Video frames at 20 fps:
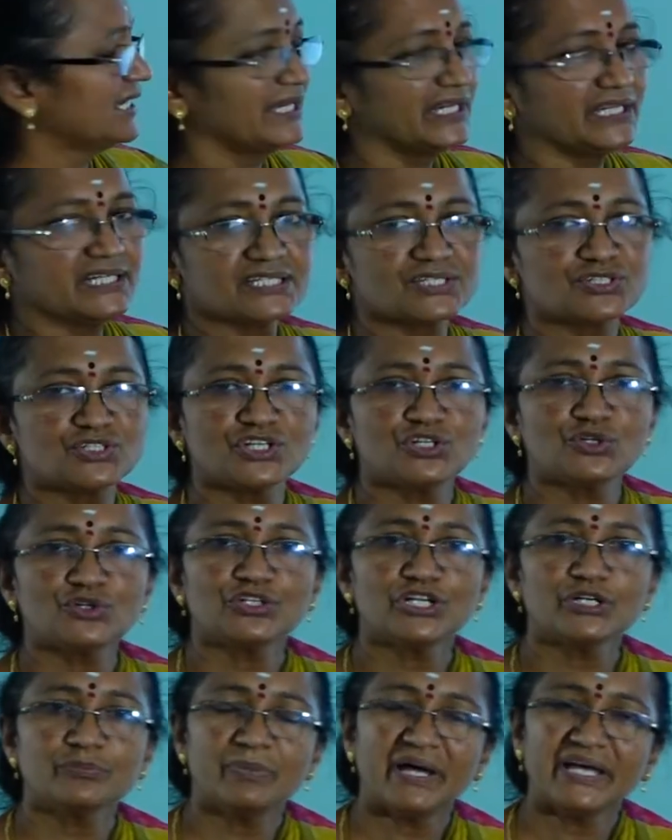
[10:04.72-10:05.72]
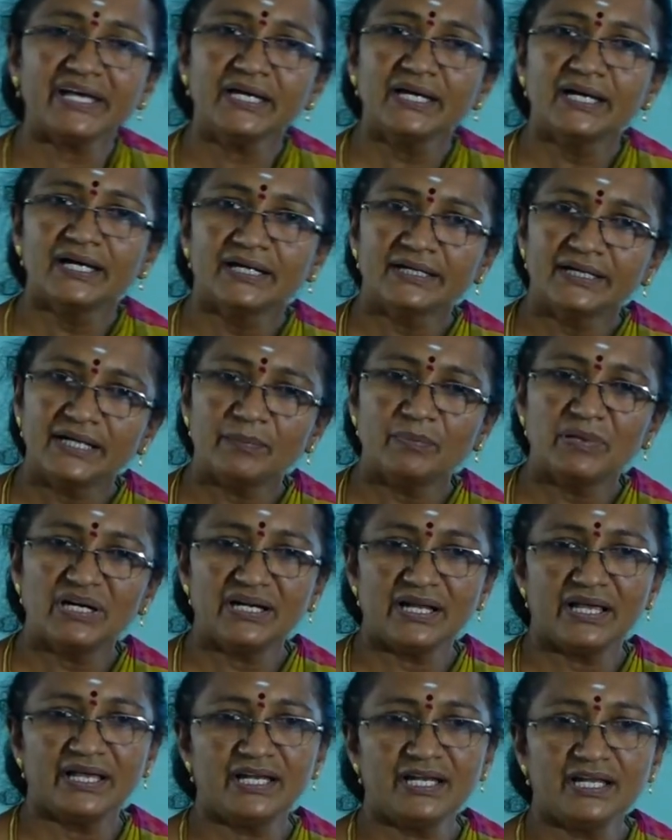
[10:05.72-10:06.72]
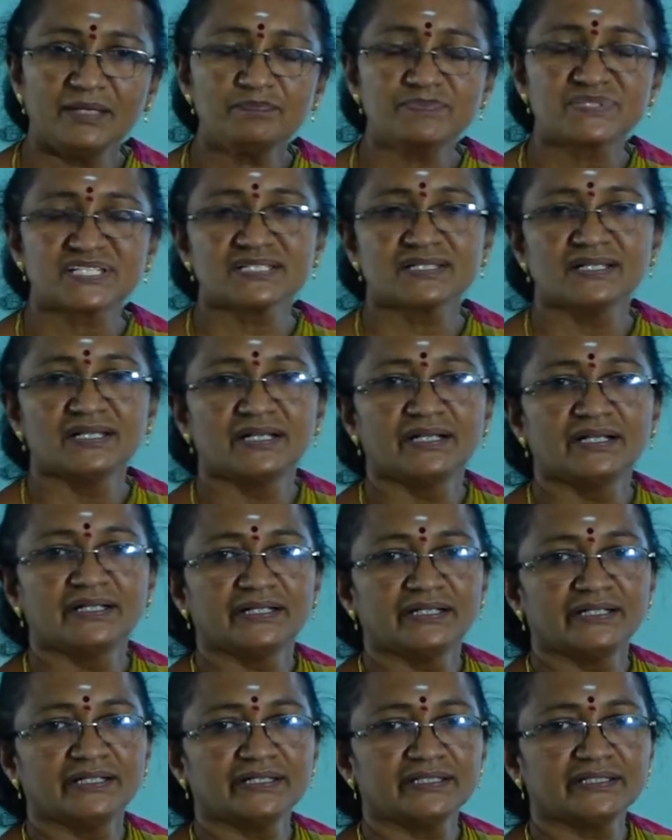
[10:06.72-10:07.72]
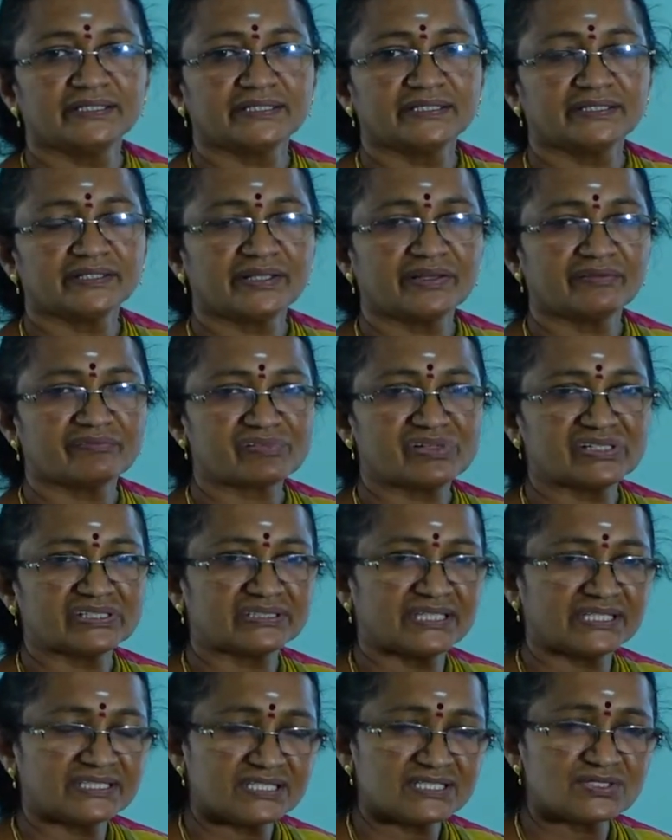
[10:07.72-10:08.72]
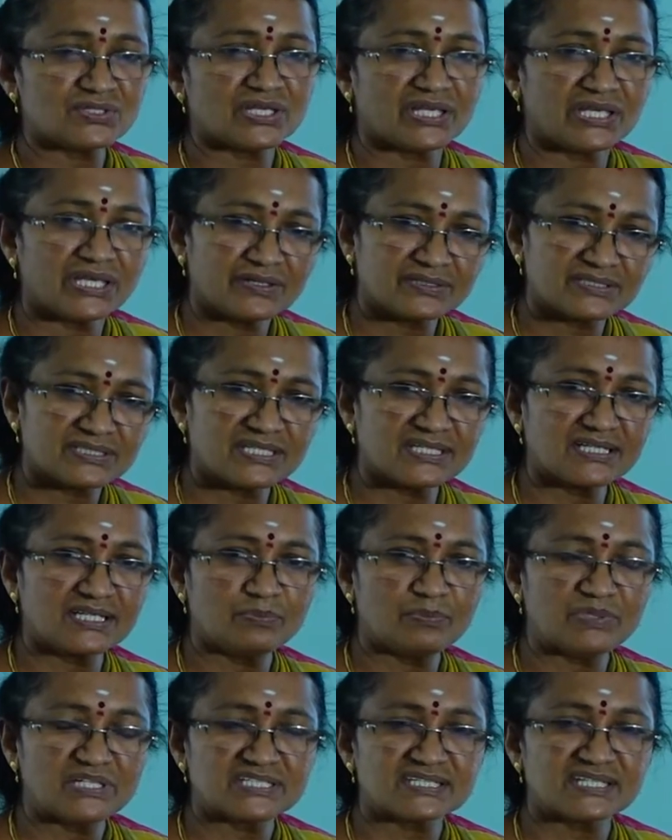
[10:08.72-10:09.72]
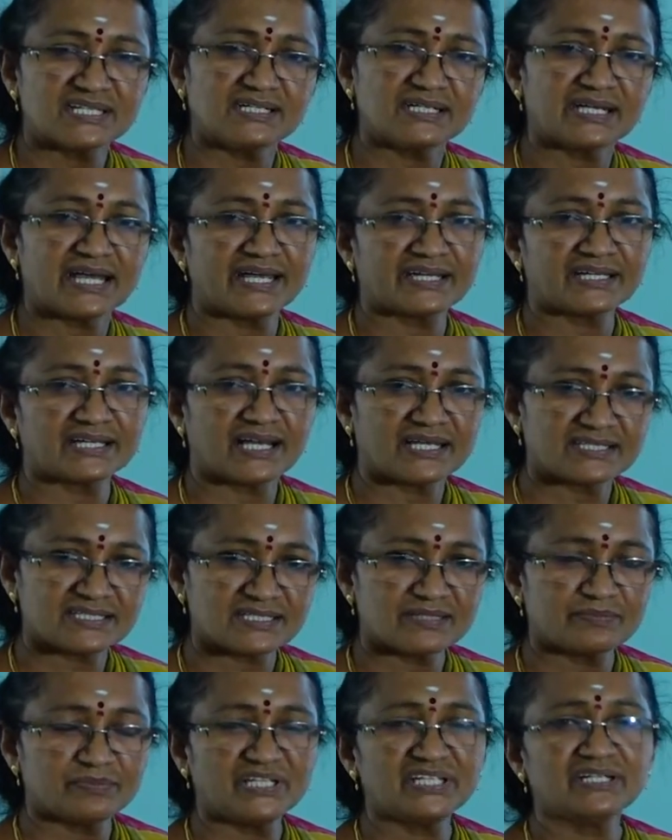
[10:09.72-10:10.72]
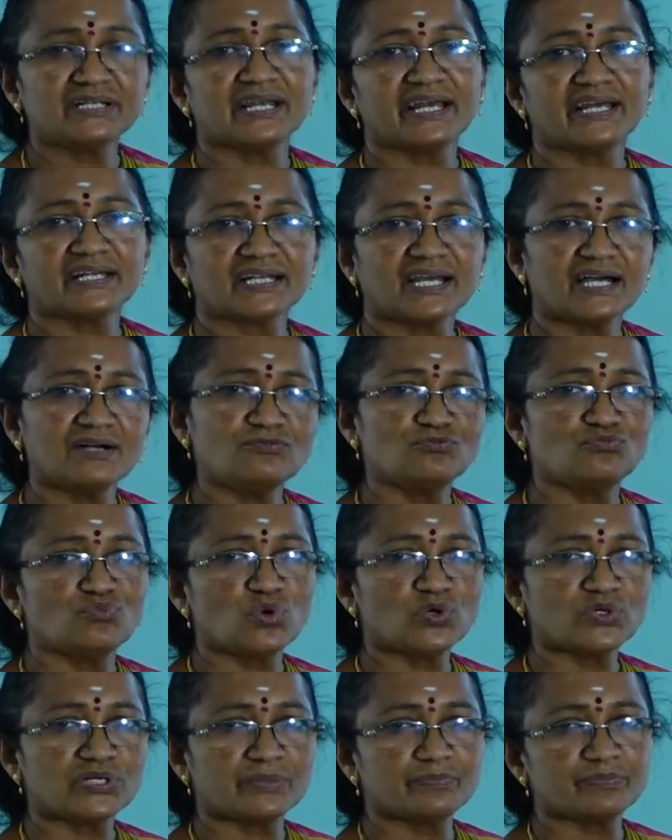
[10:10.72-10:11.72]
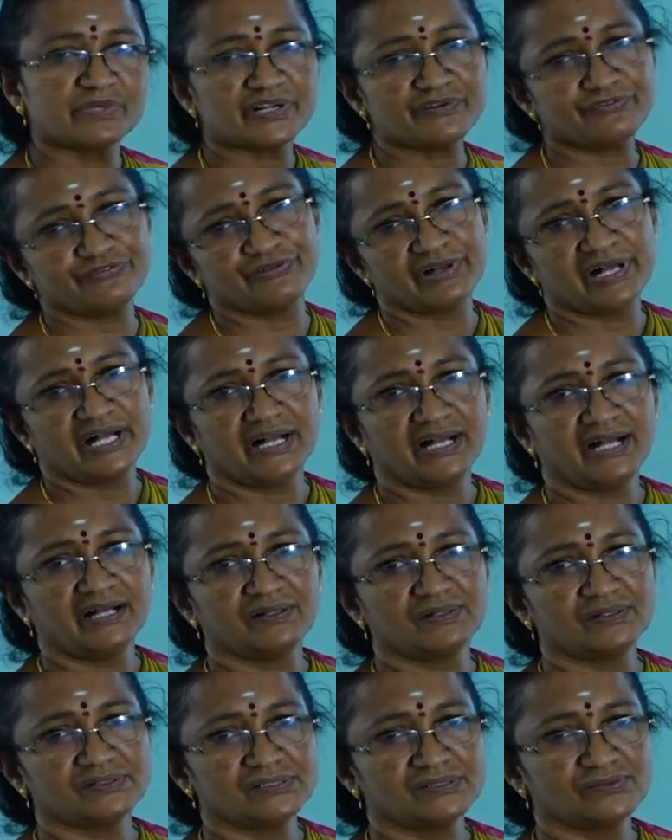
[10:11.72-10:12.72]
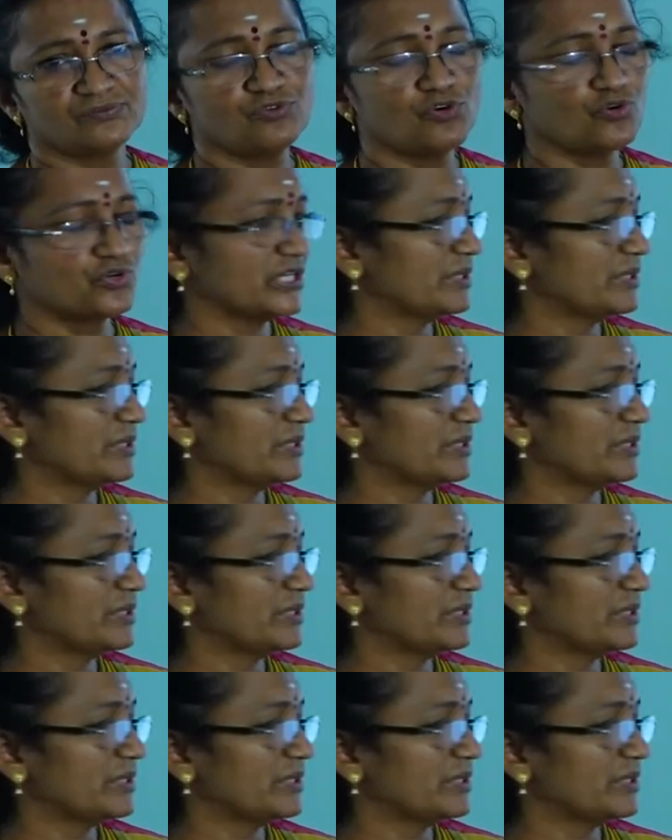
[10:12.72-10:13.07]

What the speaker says: it is denoted by double ellipse, that is a single person customer can have more number of phone